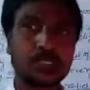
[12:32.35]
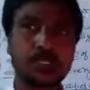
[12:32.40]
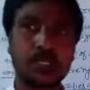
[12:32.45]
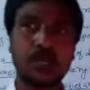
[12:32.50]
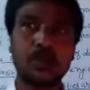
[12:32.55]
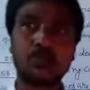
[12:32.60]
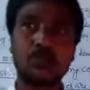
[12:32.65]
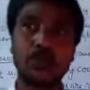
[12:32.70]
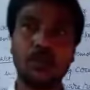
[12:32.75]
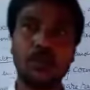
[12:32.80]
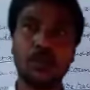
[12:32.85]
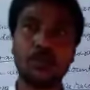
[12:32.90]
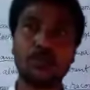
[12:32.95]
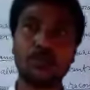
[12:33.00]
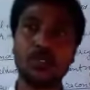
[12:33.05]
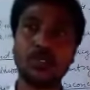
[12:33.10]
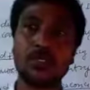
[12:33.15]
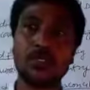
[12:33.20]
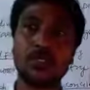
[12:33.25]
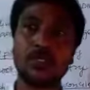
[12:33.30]
example
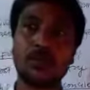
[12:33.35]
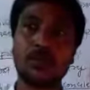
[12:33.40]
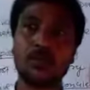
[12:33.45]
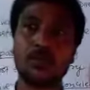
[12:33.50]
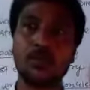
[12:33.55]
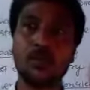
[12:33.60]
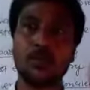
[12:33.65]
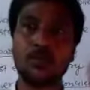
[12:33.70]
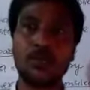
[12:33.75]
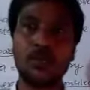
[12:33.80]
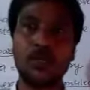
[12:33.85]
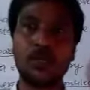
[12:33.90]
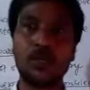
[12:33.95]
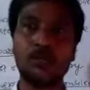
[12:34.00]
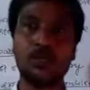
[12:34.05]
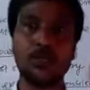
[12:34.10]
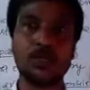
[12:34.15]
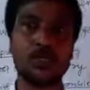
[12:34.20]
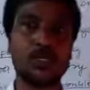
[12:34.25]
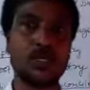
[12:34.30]
of this movement we